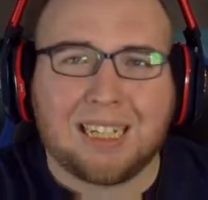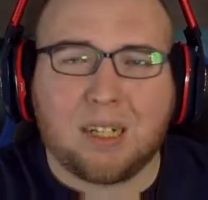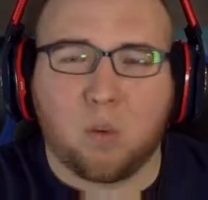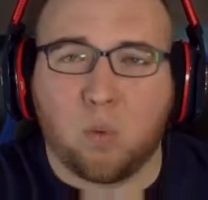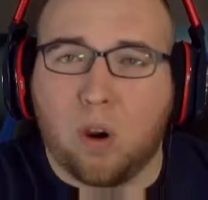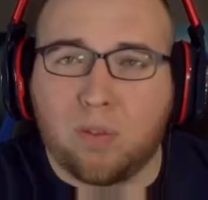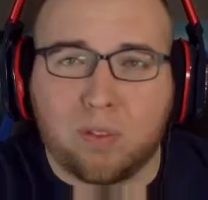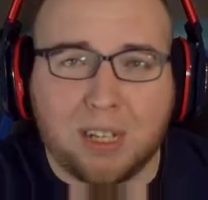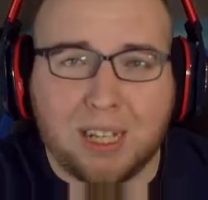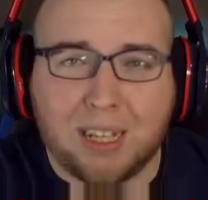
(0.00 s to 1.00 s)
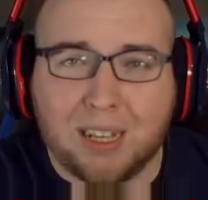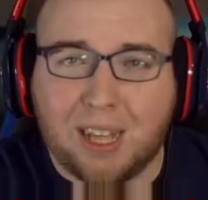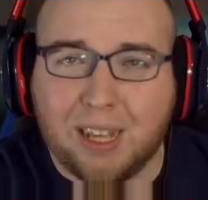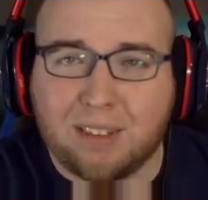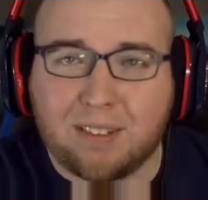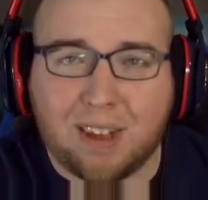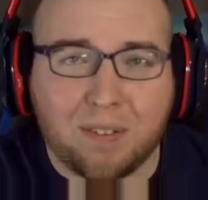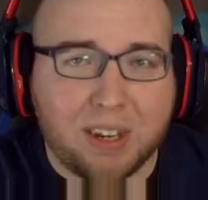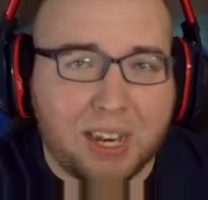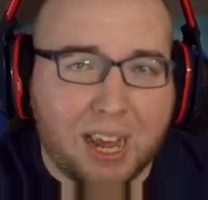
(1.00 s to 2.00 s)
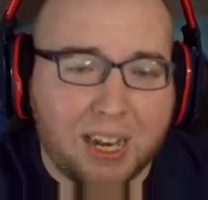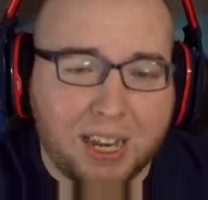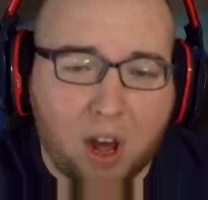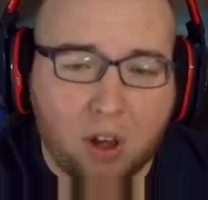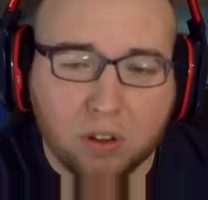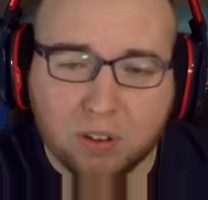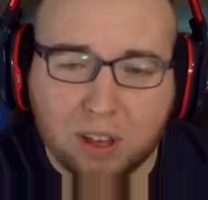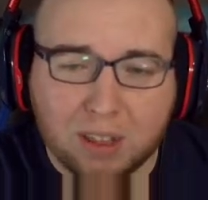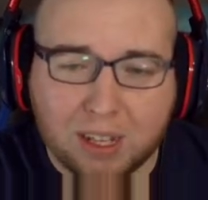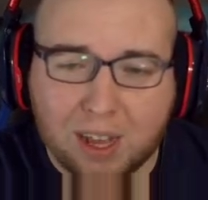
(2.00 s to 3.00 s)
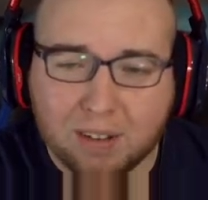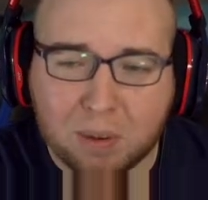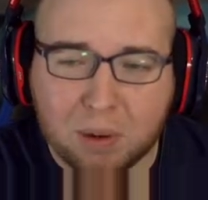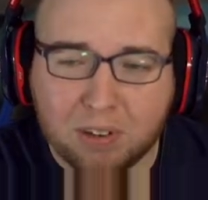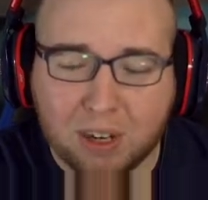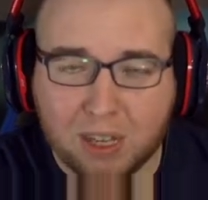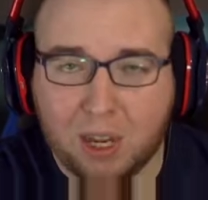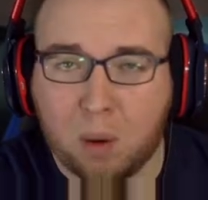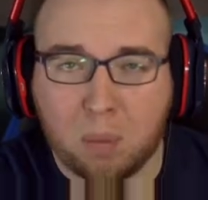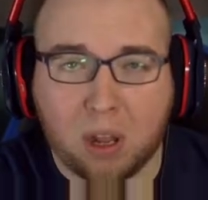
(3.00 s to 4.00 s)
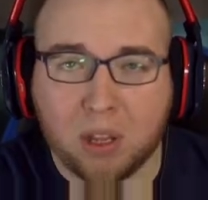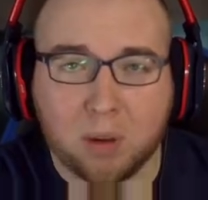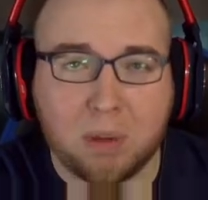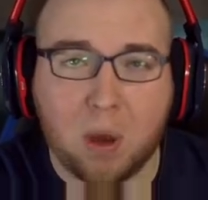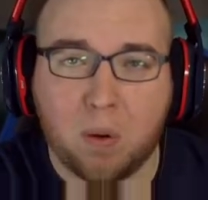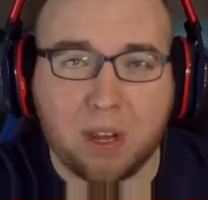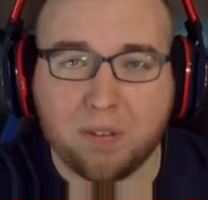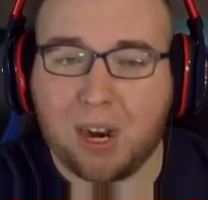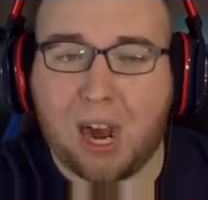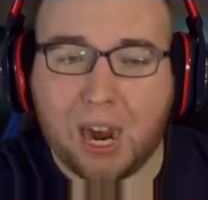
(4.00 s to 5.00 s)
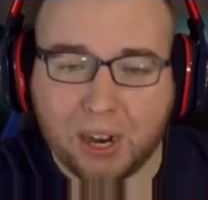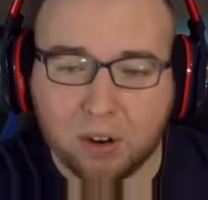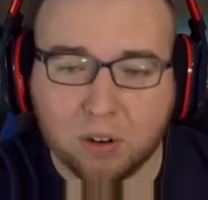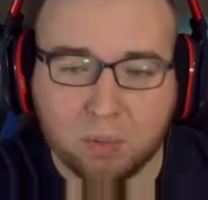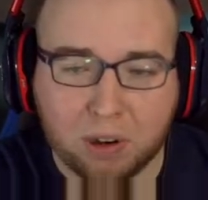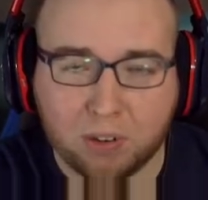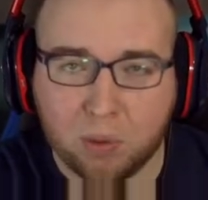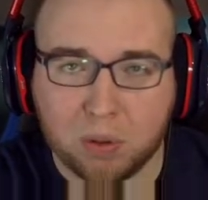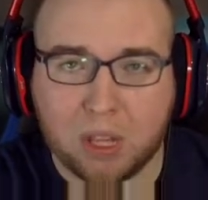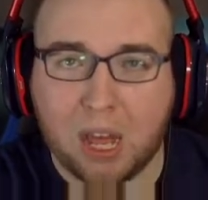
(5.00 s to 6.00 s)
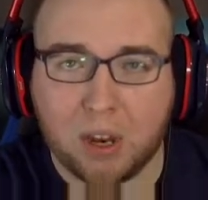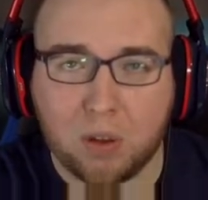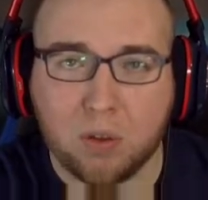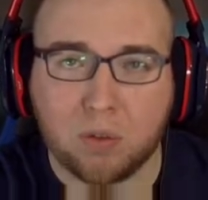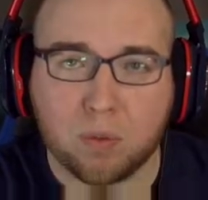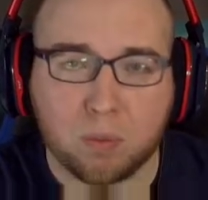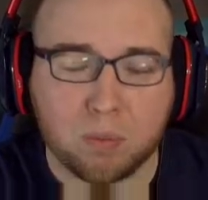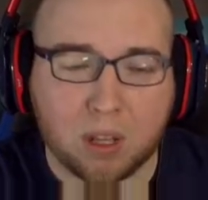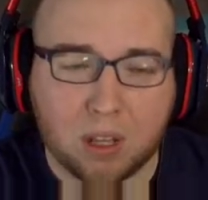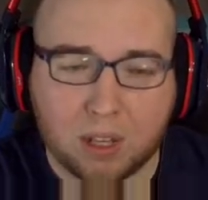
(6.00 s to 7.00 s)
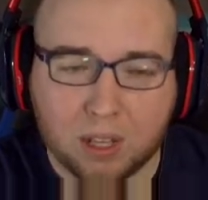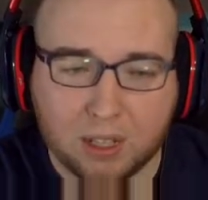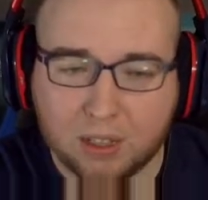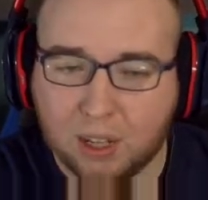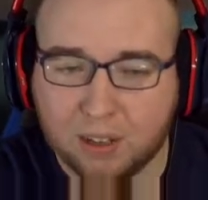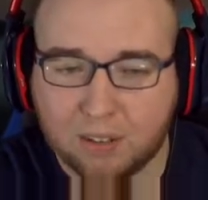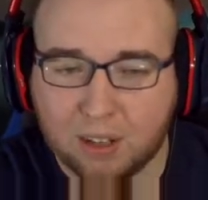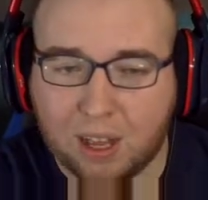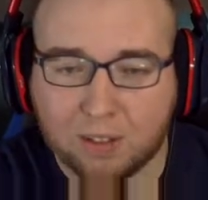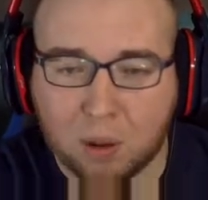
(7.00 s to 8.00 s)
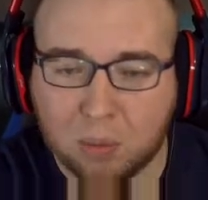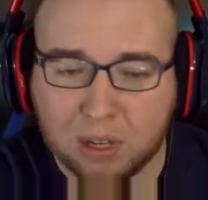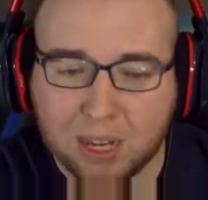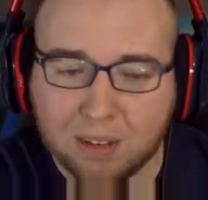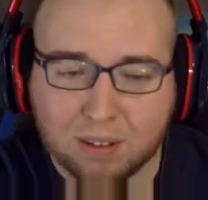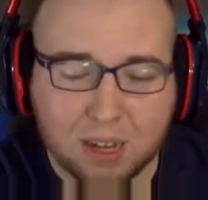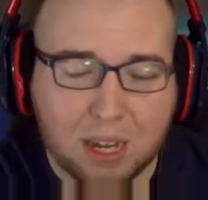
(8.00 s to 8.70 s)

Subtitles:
roughly like $70 to $80. I think last time I checked, they probably could be going even higher, especially with that news from, like I said, the last couple days.